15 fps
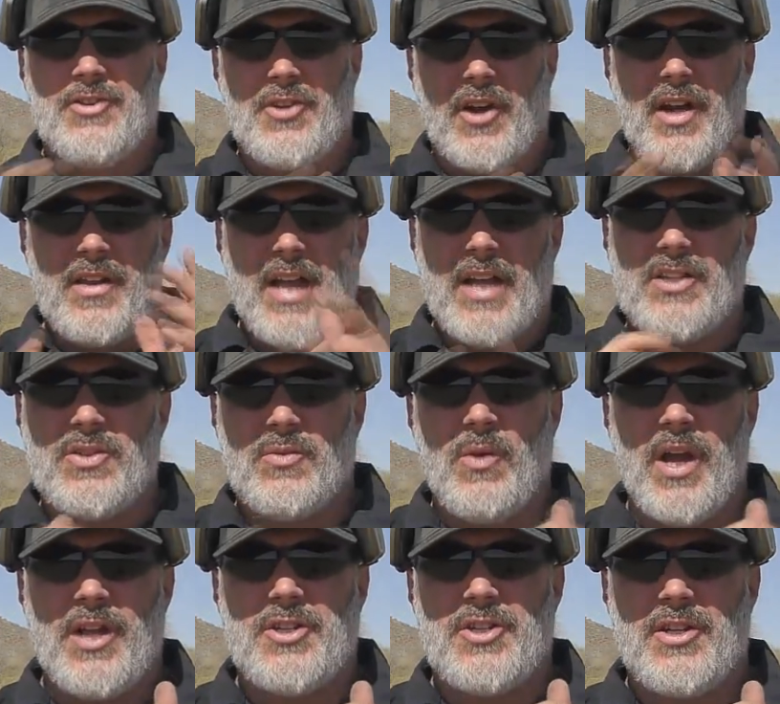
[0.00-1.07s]
during that
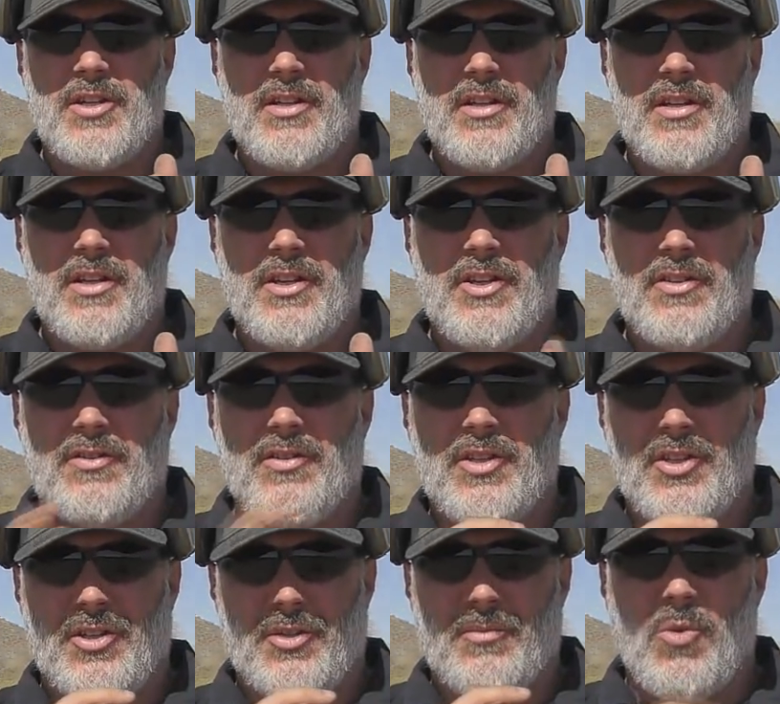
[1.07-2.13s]
switch,
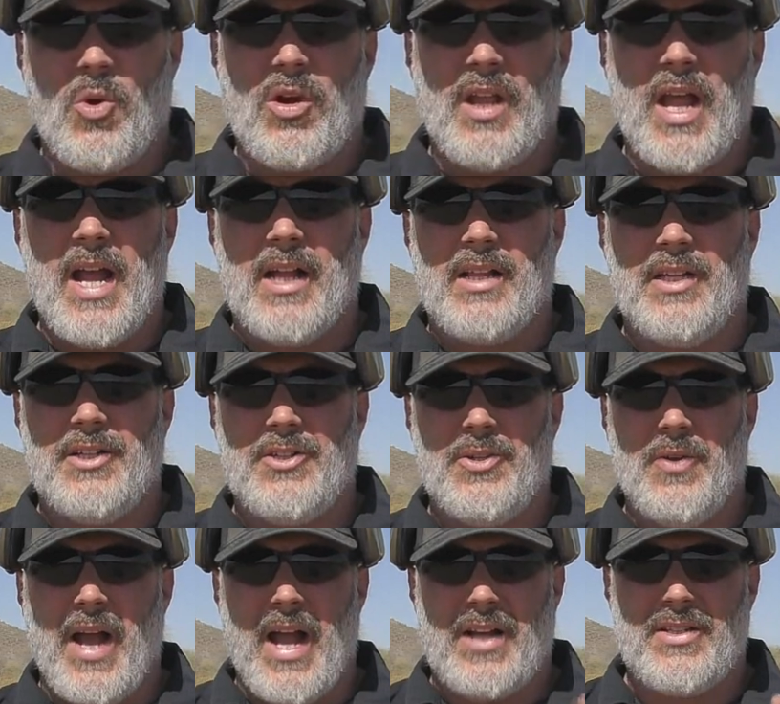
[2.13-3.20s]
you're more likely
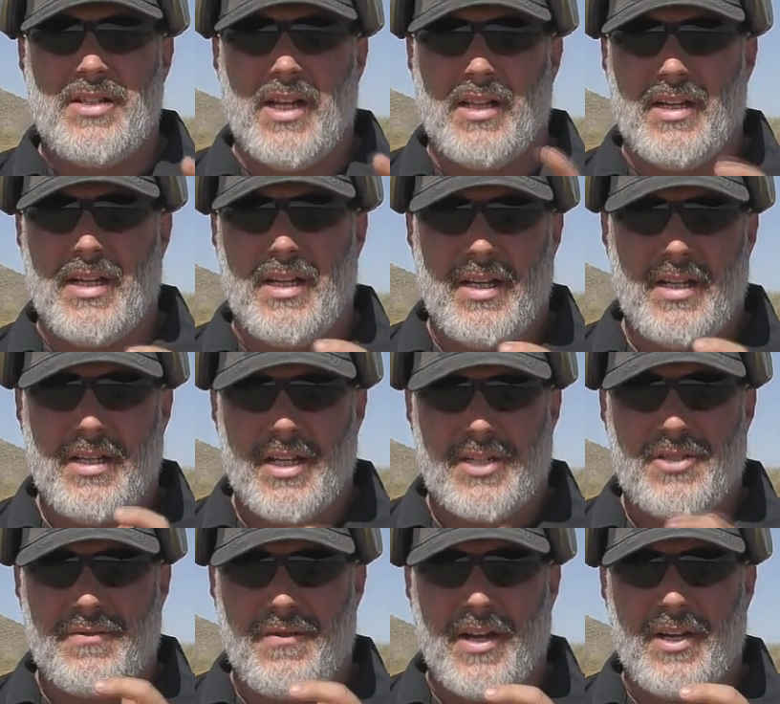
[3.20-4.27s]
to accidentally
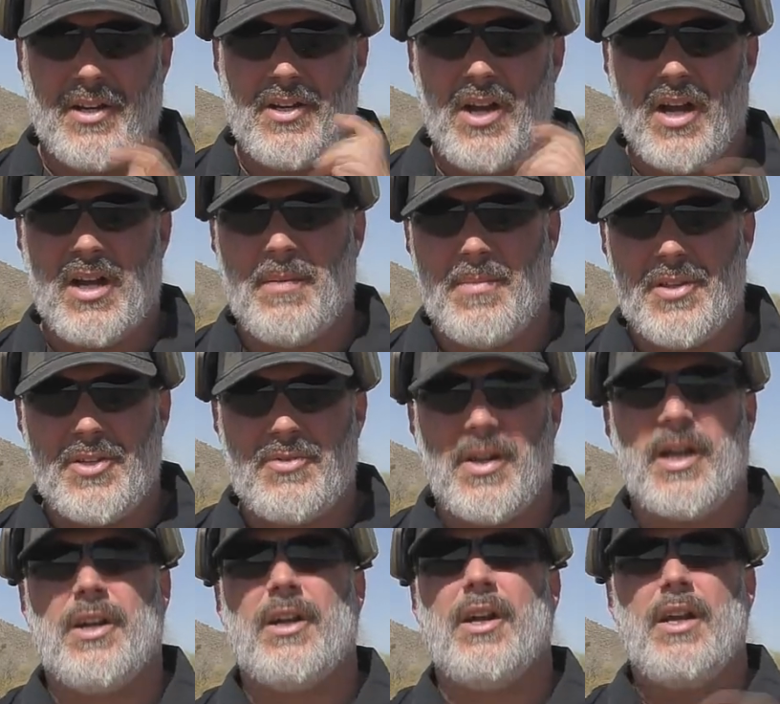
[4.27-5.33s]
get your finger caught up in the
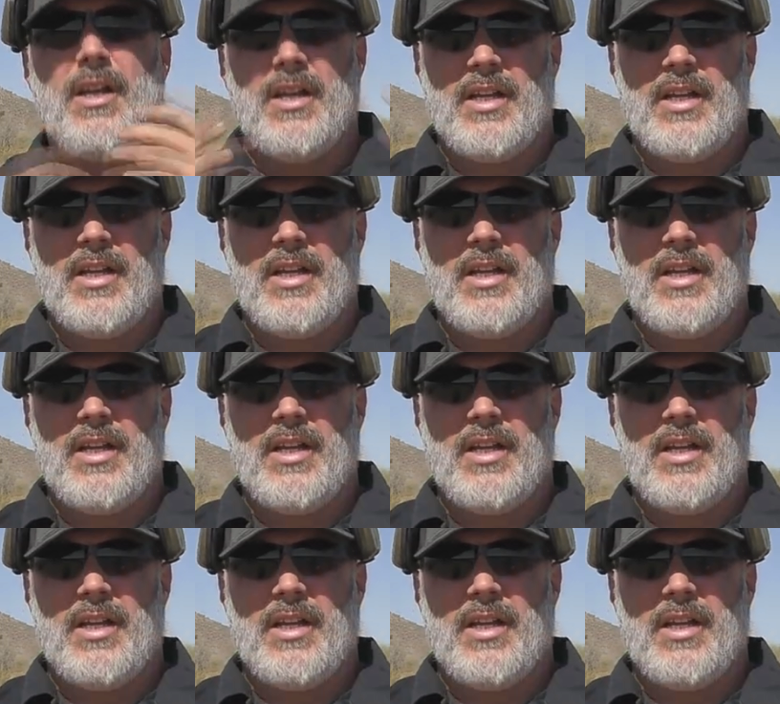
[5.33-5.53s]
trigger